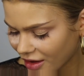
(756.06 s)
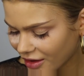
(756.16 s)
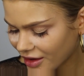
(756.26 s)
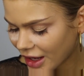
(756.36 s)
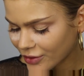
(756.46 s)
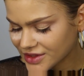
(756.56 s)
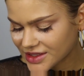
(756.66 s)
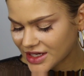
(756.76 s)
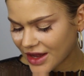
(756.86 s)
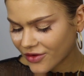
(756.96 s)
Uh, I
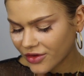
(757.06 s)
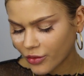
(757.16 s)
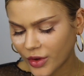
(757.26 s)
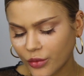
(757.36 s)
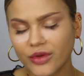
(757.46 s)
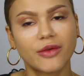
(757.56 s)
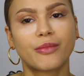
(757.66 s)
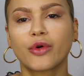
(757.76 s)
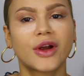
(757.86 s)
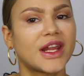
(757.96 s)
was never the one with the
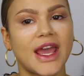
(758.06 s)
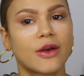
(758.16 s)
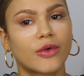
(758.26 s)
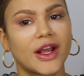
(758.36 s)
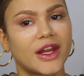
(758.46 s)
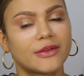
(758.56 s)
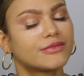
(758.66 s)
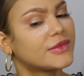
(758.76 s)
pretty handwriting.